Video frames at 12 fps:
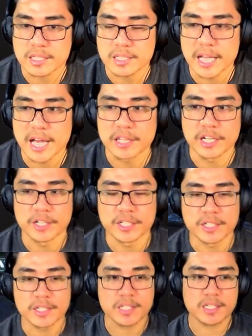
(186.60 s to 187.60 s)
Yeah, there it
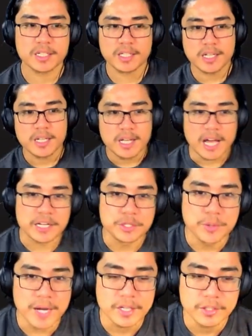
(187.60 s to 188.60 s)
is. I
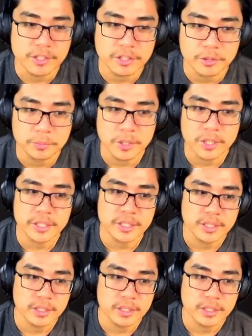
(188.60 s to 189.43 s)
knew I heard a third party.